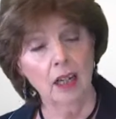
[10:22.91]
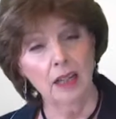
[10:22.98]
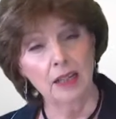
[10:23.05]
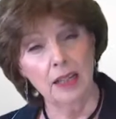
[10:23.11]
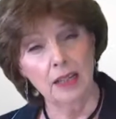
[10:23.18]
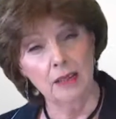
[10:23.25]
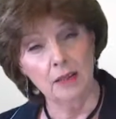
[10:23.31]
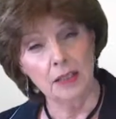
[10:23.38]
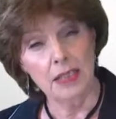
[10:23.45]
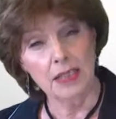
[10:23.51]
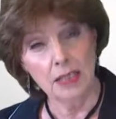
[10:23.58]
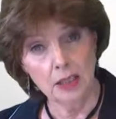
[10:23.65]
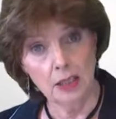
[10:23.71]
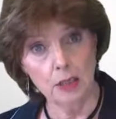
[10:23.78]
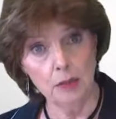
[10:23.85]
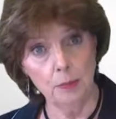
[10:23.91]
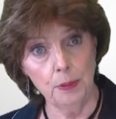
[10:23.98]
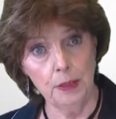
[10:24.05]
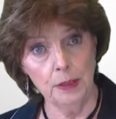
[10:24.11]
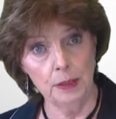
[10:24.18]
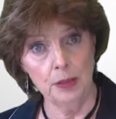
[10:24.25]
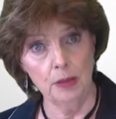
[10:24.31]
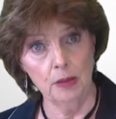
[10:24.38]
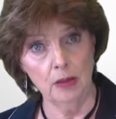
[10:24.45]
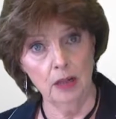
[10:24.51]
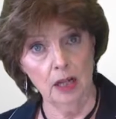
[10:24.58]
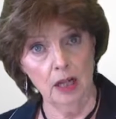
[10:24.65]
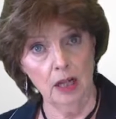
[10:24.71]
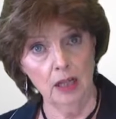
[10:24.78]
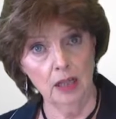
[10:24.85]
They are said to pierce your
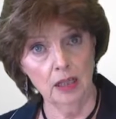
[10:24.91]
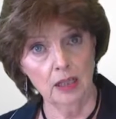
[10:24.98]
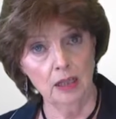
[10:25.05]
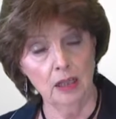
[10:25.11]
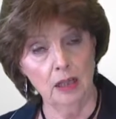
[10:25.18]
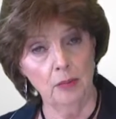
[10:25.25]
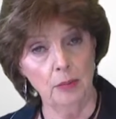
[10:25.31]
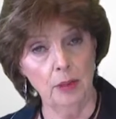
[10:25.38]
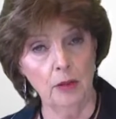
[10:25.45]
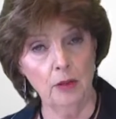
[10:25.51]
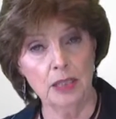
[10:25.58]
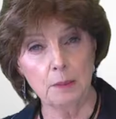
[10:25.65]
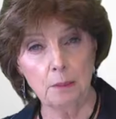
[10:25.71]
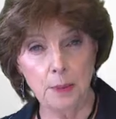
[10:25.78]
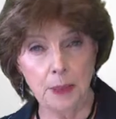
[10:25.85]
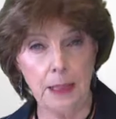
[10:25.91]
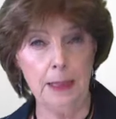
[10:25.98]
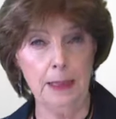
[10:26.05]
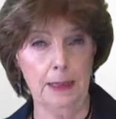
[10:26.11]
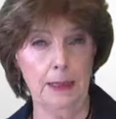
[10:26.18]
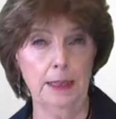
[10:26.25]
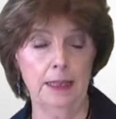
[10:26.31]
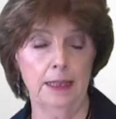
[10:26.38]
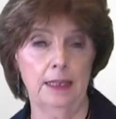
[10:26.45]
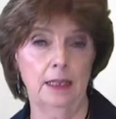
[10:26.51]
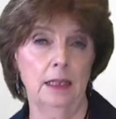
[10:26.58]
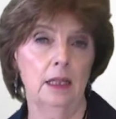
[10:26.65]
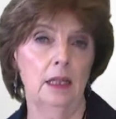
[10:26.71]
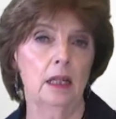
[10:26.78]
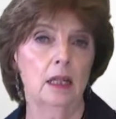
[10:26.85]
heart because pierce
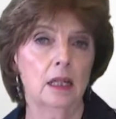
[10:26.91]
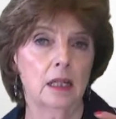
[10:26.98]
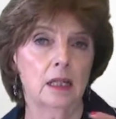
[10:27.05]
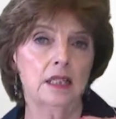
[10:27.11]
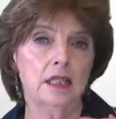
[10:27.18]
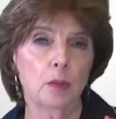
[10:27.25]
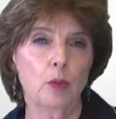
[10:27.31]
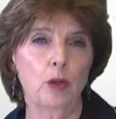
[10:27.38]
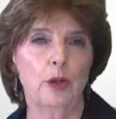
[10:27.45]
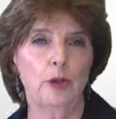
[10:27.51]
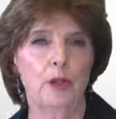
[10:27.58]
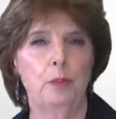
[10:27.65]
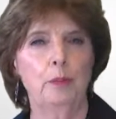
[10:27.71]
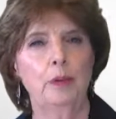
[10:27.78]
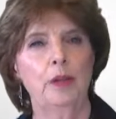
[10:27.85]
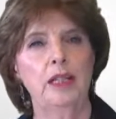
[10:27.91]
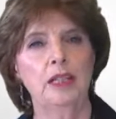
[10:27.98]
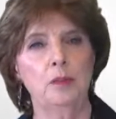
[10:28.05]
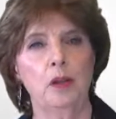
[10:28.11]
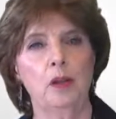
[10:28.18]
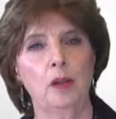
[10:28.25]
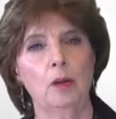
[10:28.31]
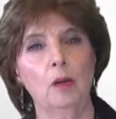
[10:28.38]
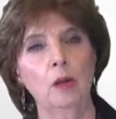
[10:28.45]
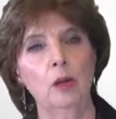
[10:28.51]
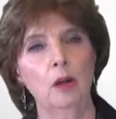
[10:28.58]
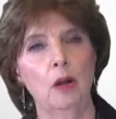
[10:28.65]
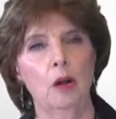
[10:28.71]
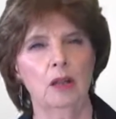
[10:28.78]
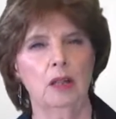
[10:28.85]
is a word that brings with it all
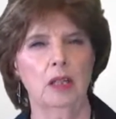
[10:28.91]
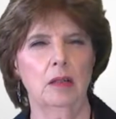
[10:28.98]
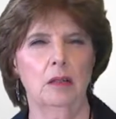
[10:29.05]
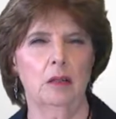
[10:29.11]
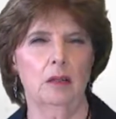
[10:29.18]
the